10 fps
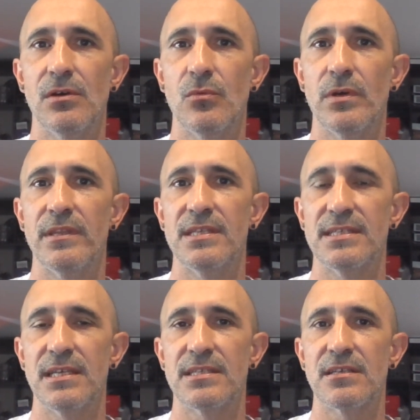what these
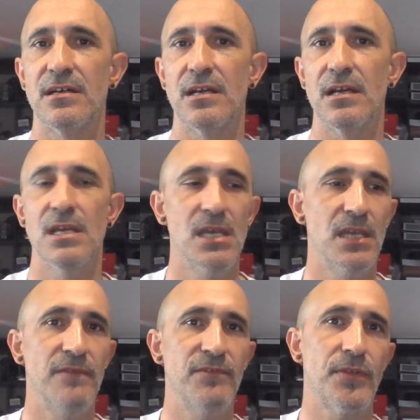sets are.
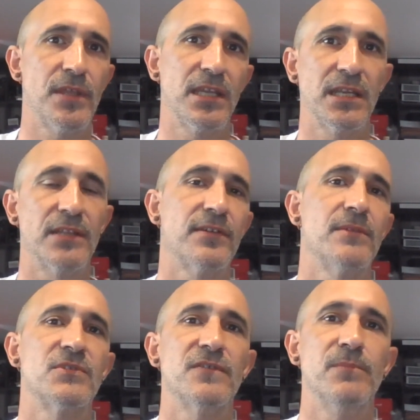If you're thinking in
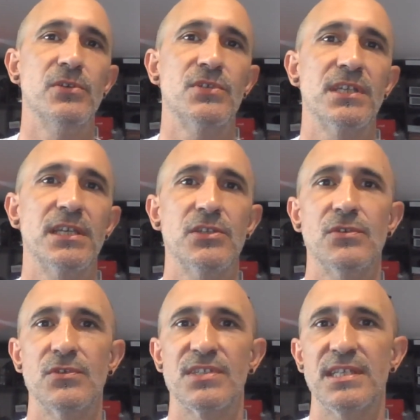terms of music, you
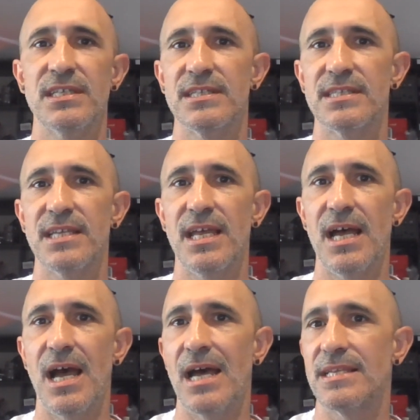could see a set
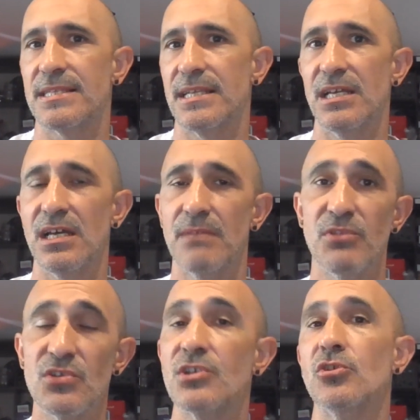as a
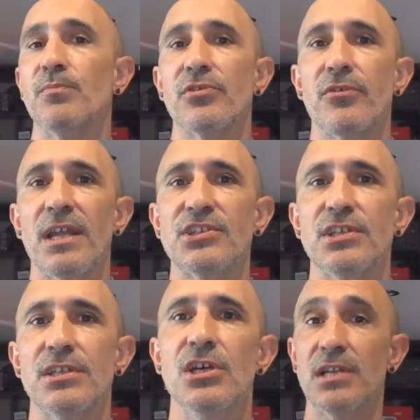musical
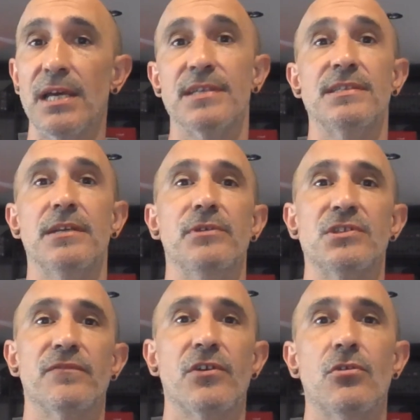progression, like a series
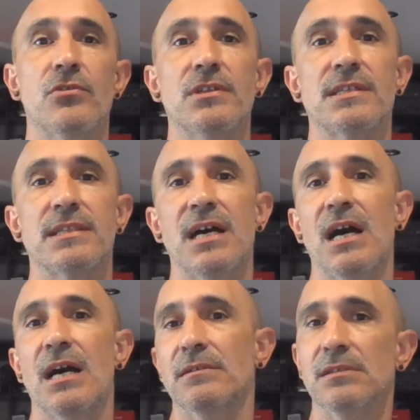of chords
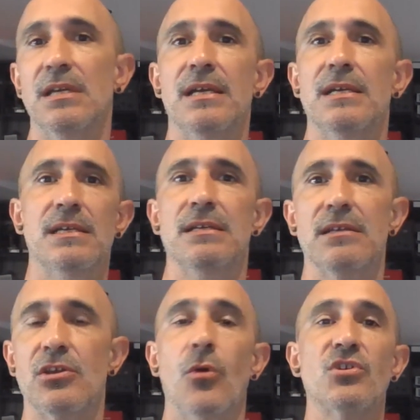that
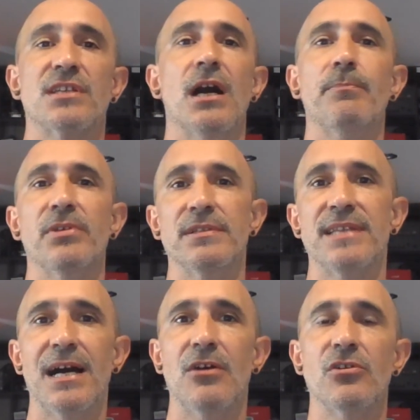goes up and
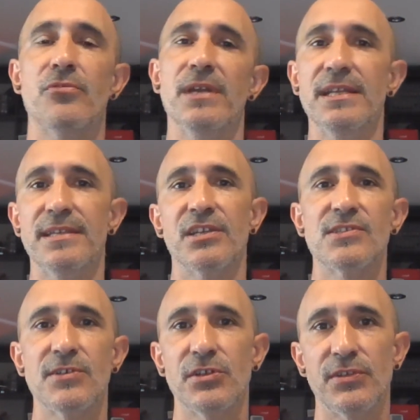down, creating a
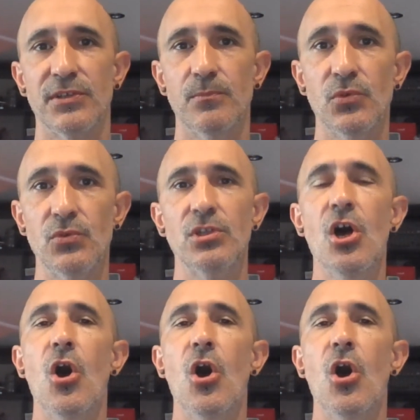certain mood.